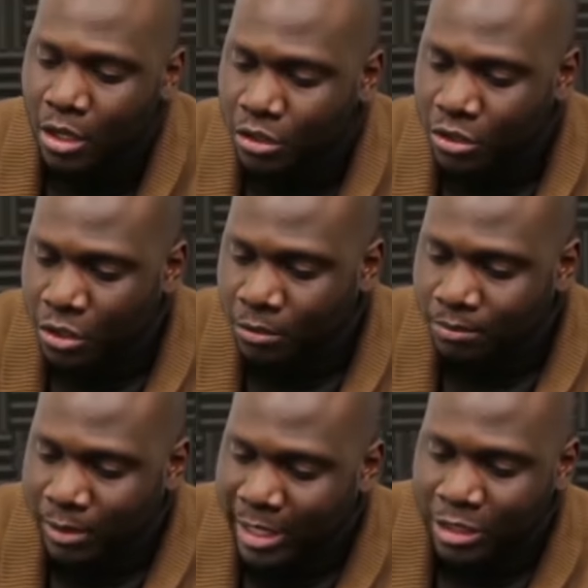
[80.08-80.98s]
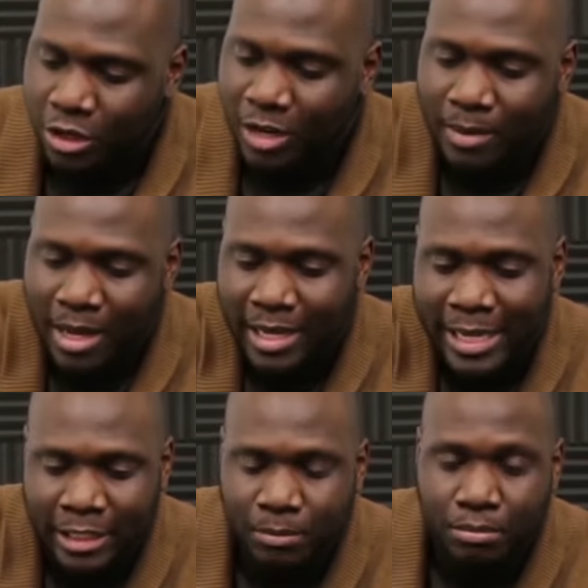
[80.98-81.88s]
So let's talk about
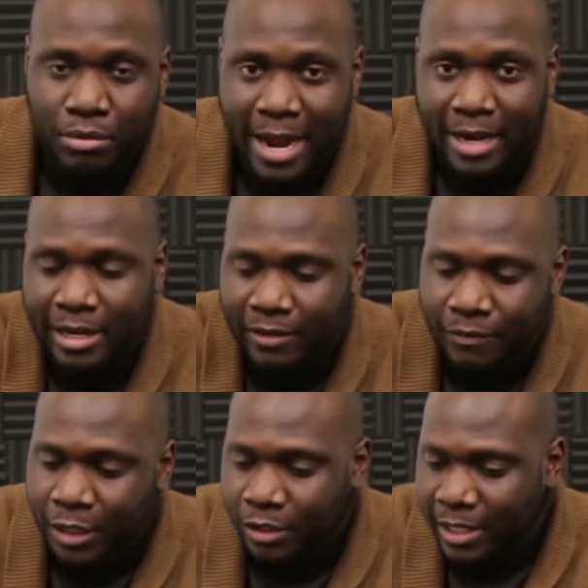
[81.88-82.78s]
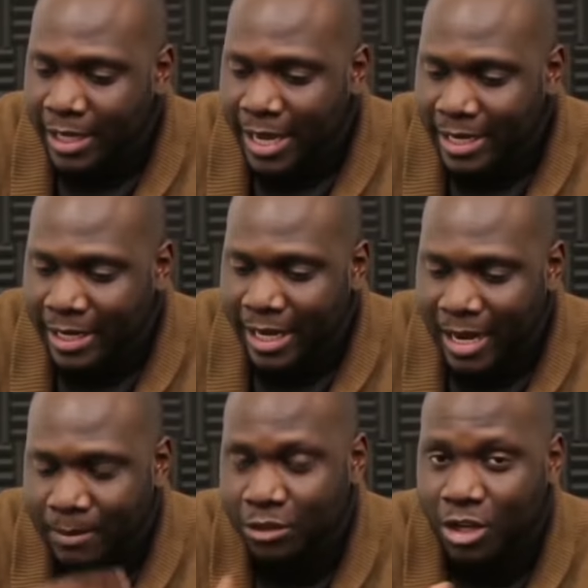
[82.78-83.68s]
each brand individually, and then I'm
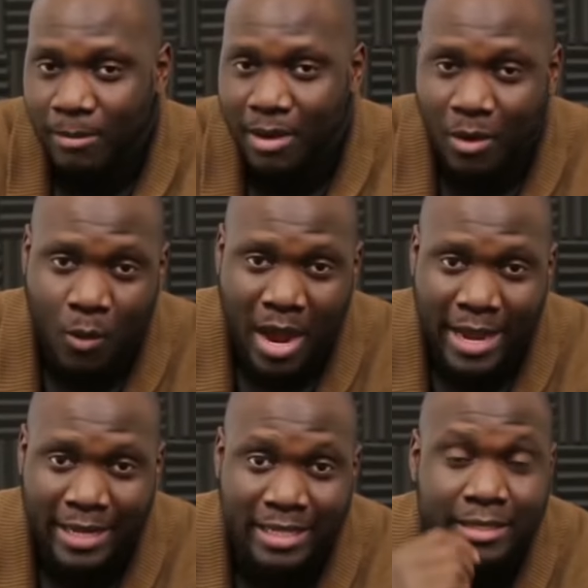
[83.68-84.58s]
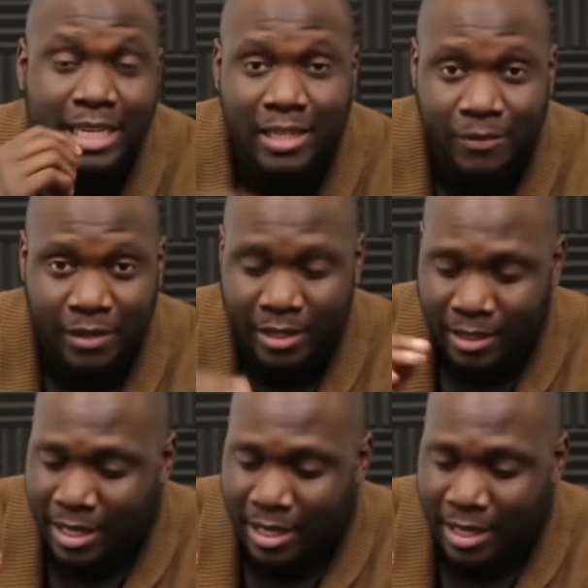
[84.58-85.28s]
going to talk about why significant